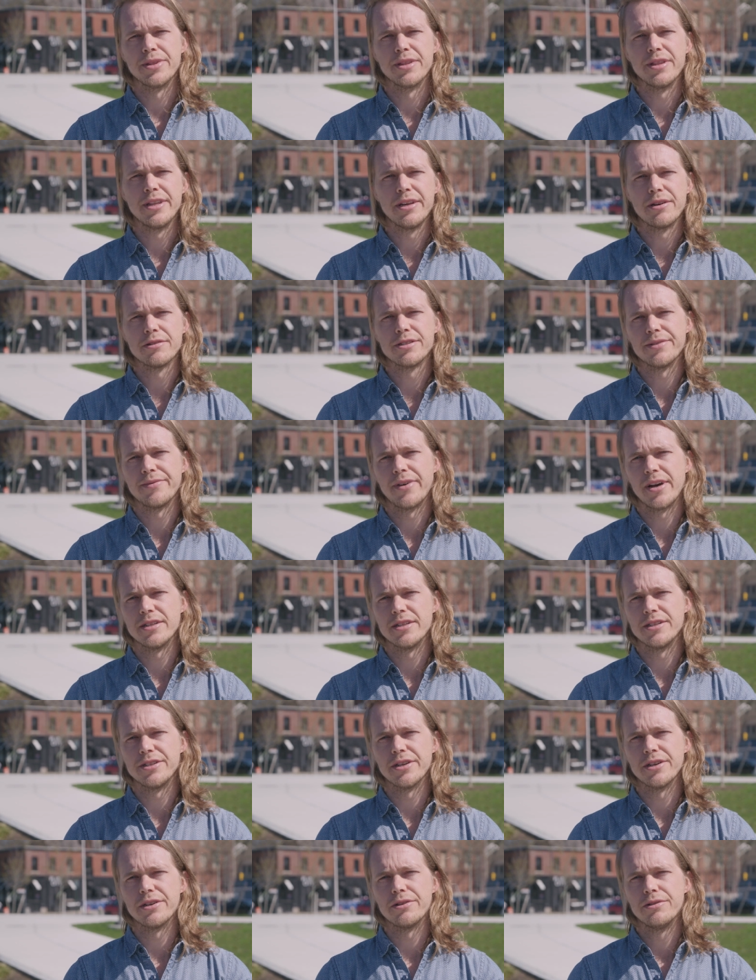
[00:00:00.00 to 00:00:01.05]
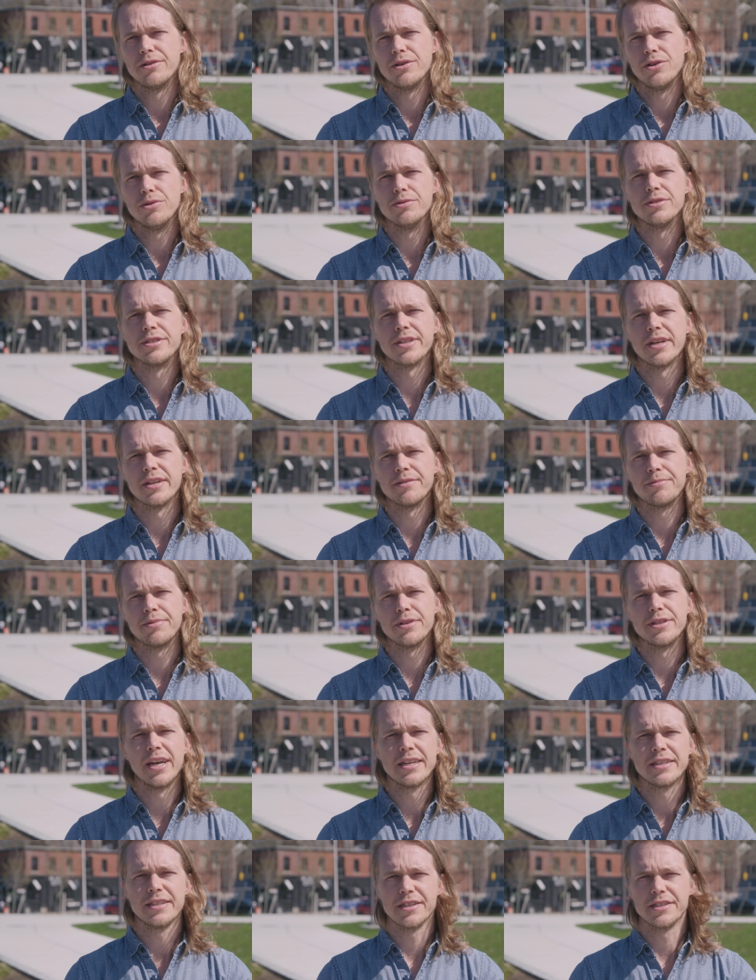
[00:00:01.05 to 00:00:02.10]
with Leo Selvaggio, who instead of
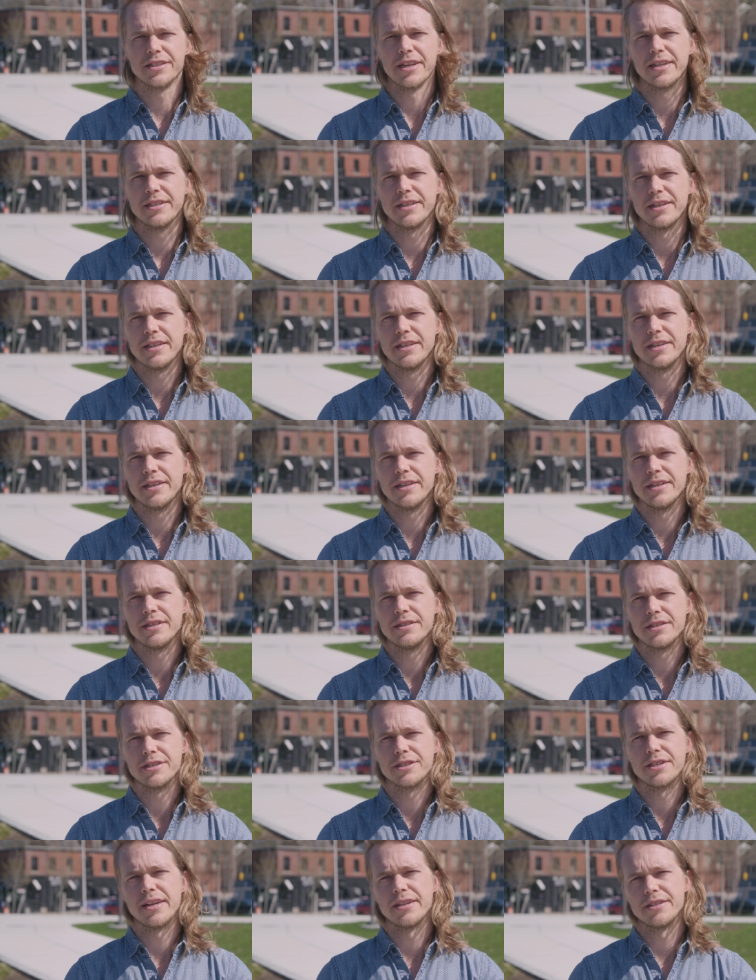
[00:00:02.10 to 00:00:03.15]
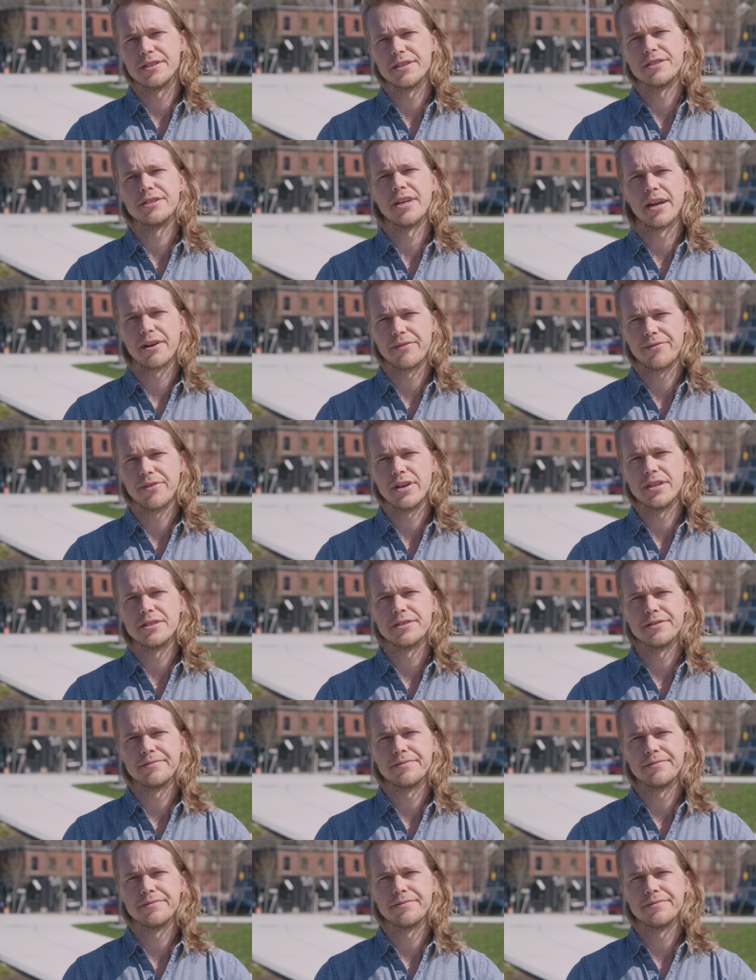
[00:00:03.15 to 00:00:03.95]
protecting his identity, decided to sacrifice